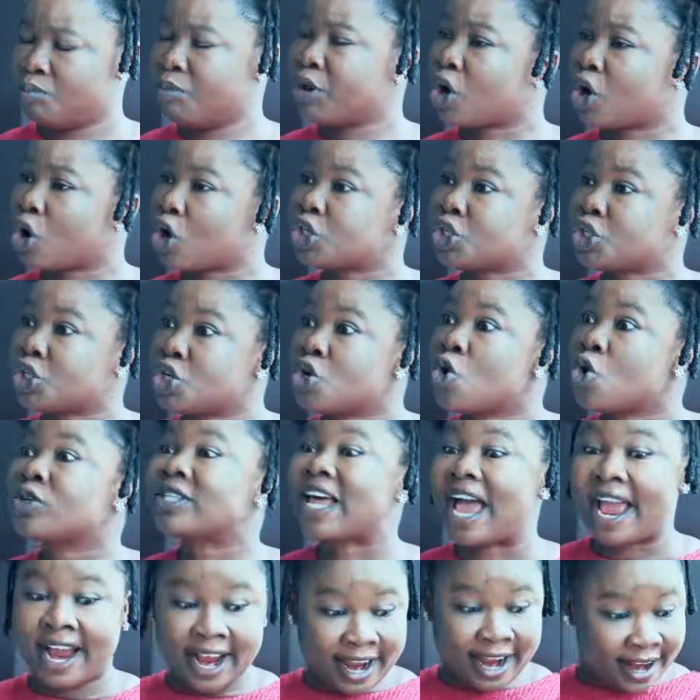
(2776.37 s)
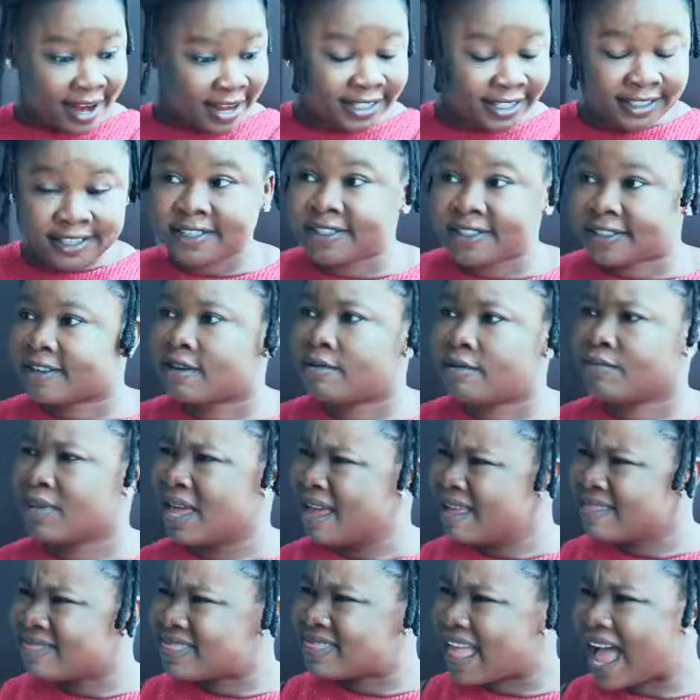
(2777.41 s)
because she knows I can assist him.
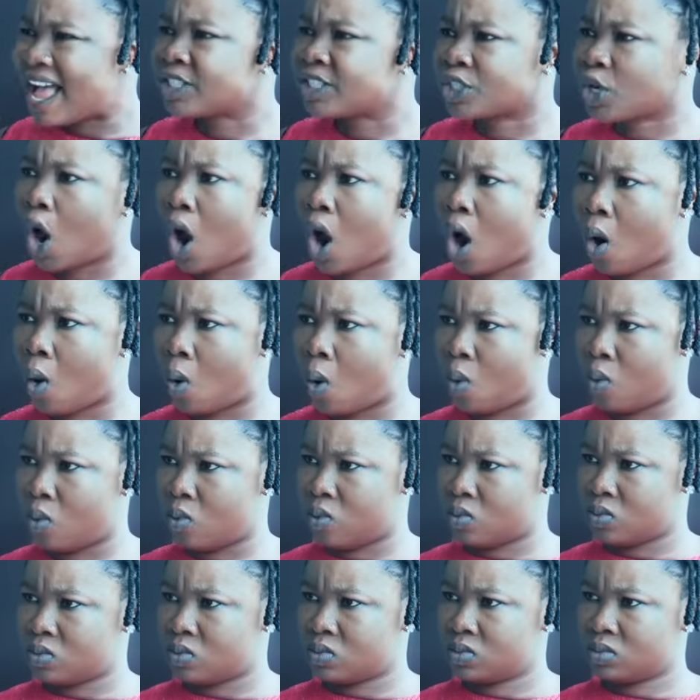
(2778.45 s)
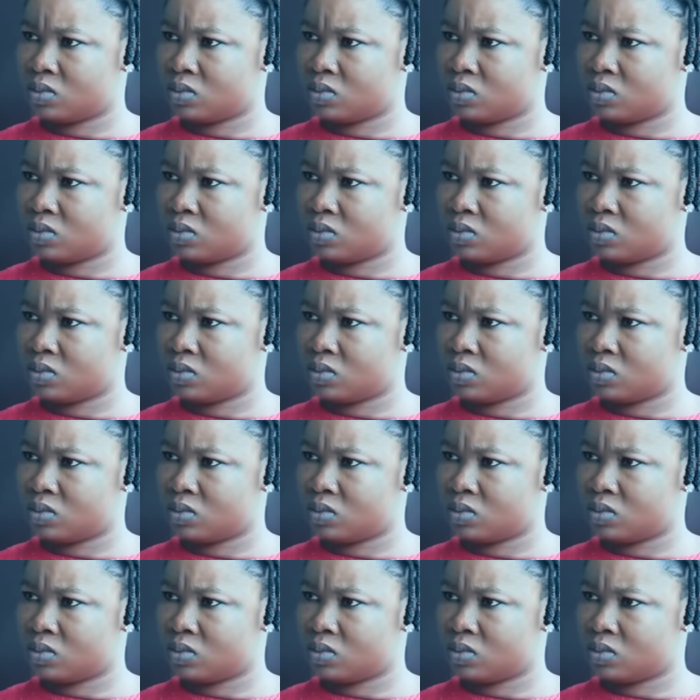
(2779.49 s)
That's all.